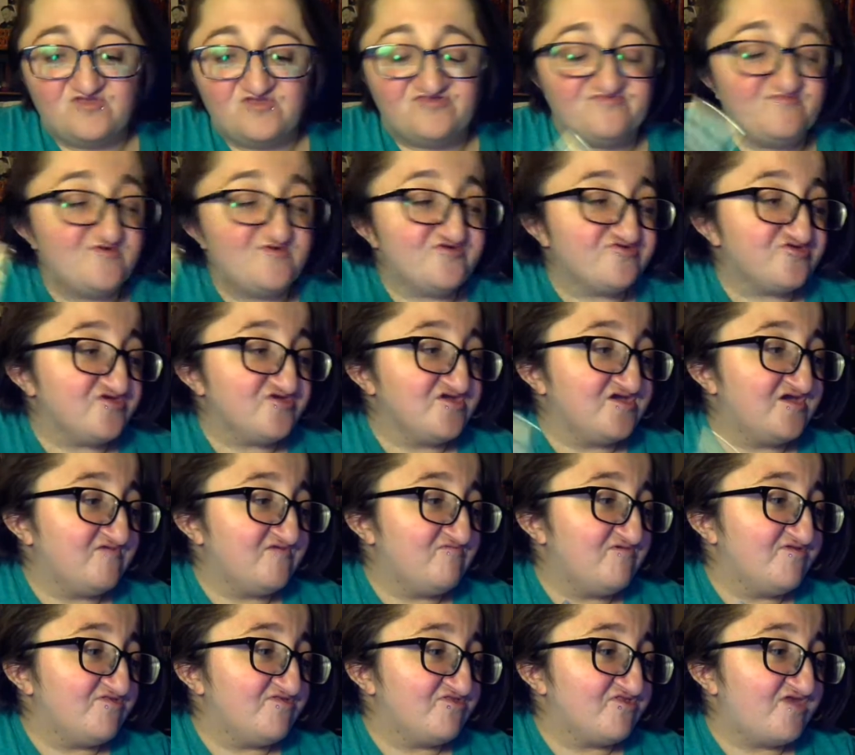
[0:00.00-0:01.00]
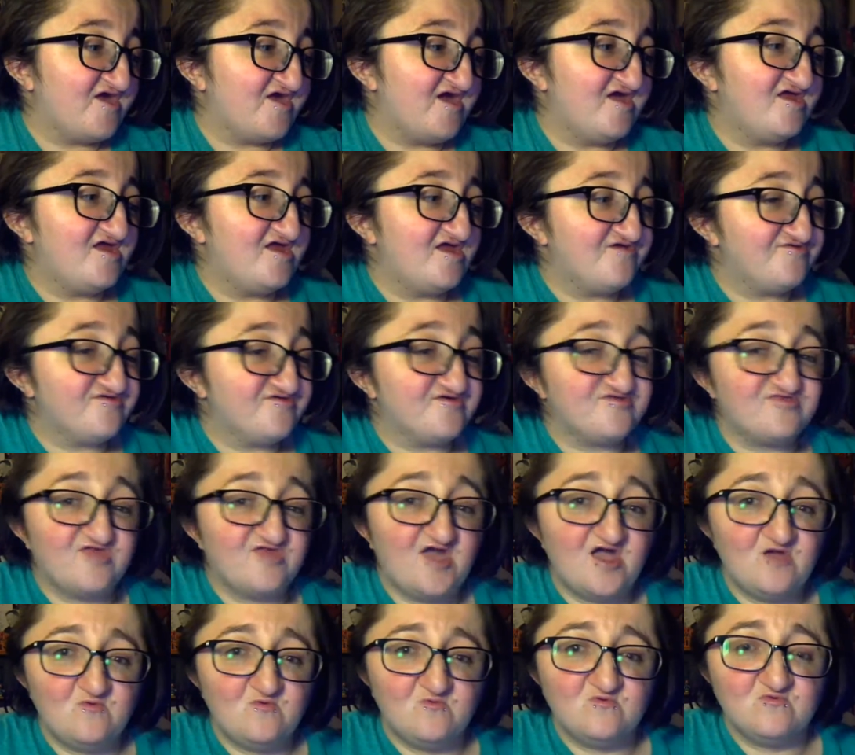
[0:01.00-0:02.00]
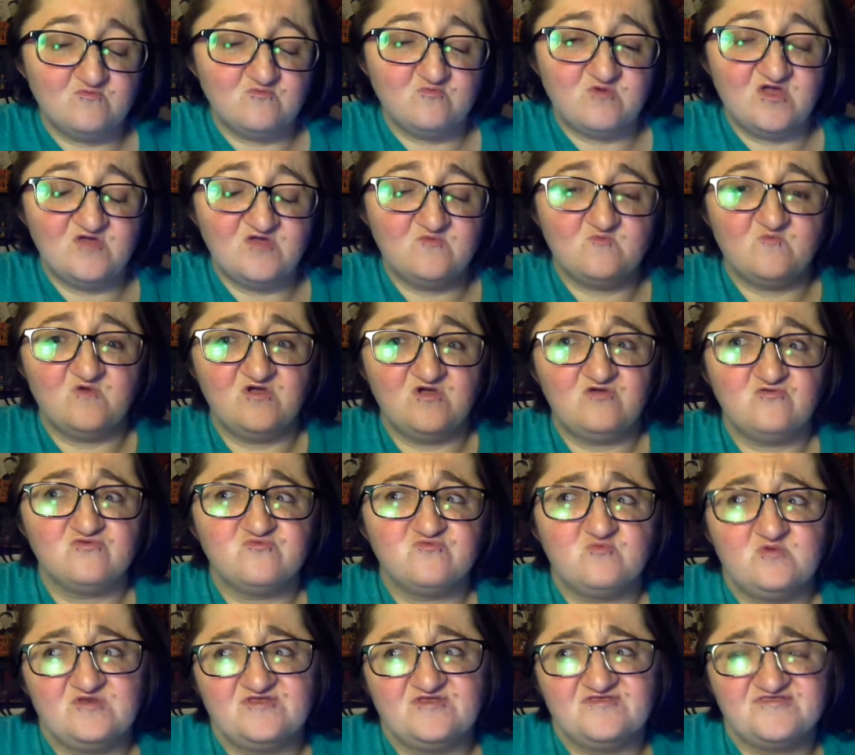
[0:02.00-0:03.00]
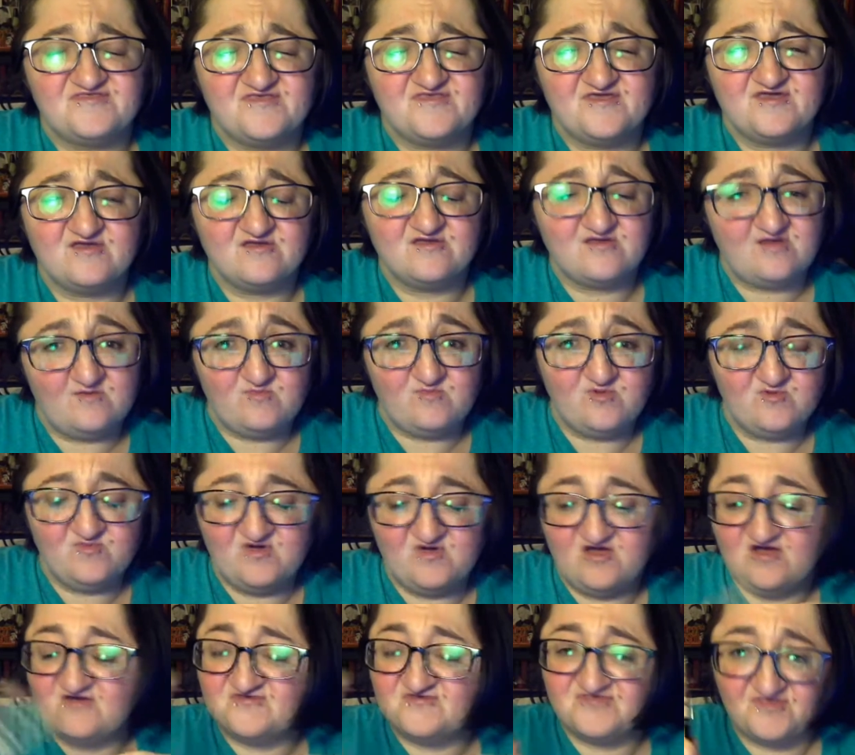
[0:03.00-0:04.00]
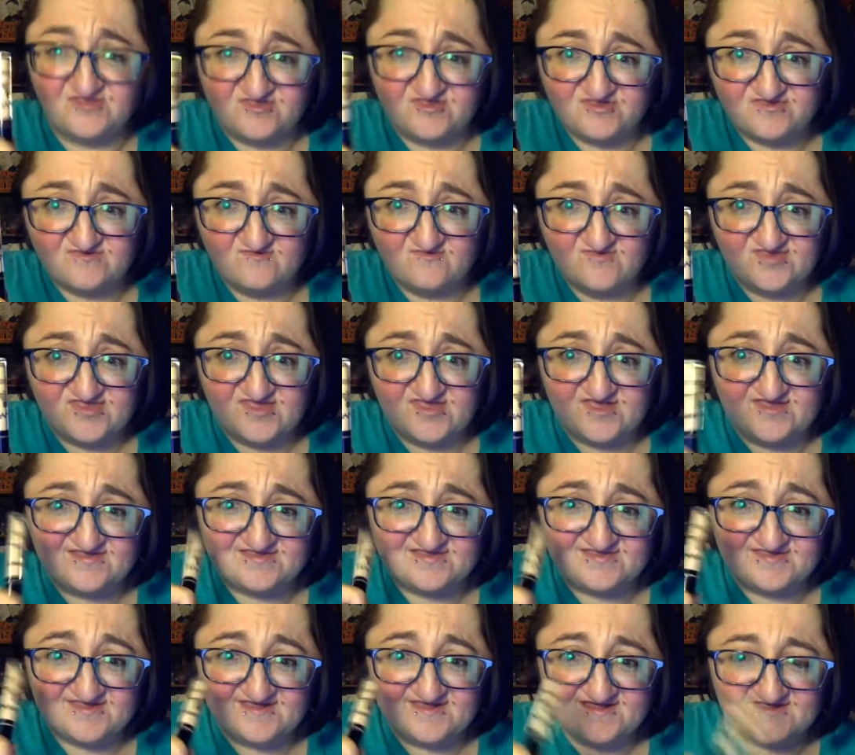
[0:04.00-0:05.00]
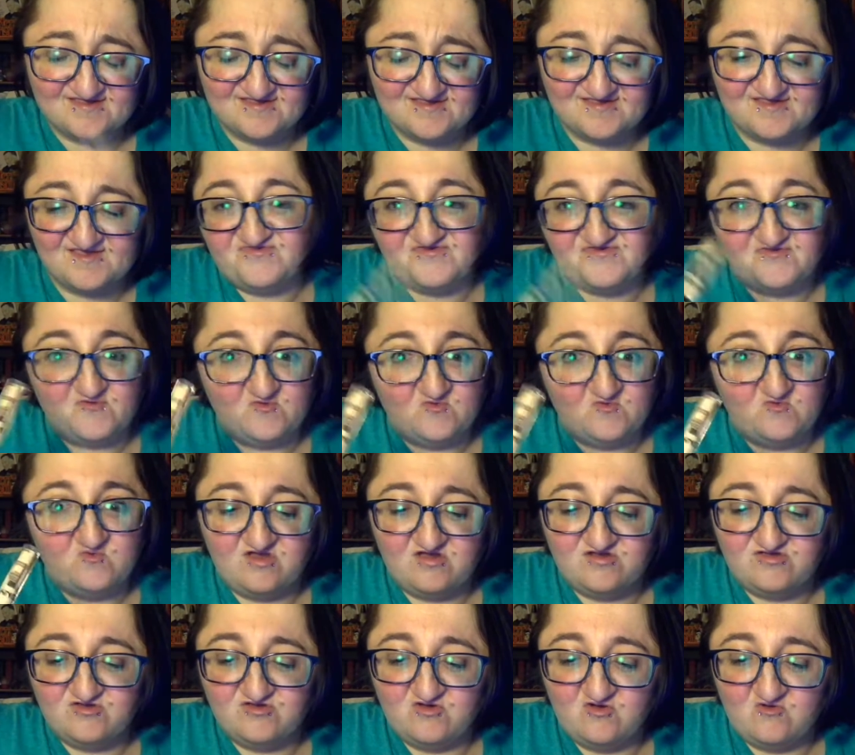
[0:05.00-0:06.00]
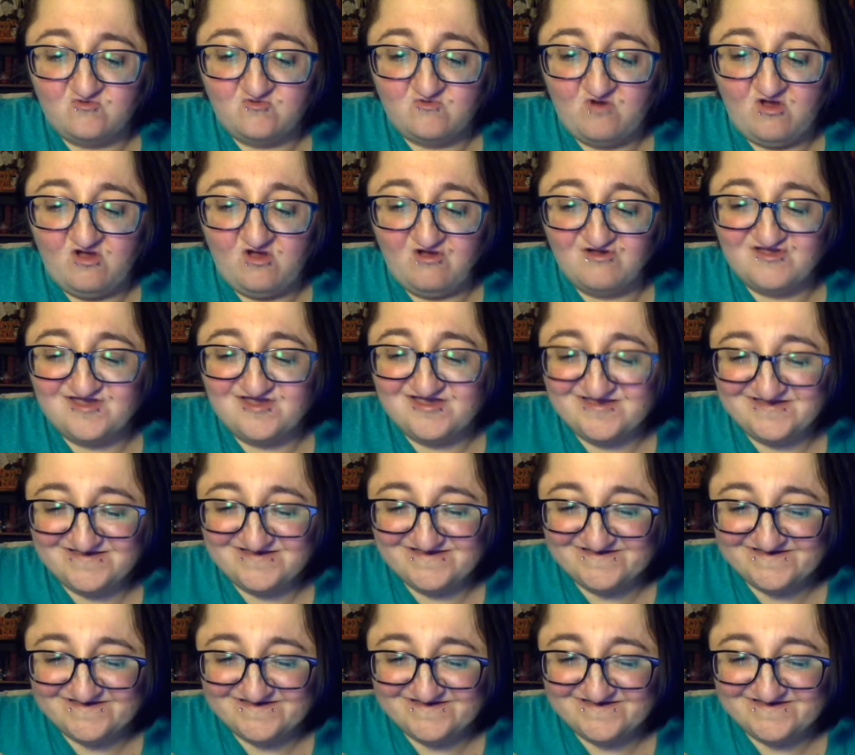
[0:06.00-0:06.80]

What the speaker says: especially given that I think that Wet n Wild one is like a couple bucks and this one's like $6, so how do you go wrong?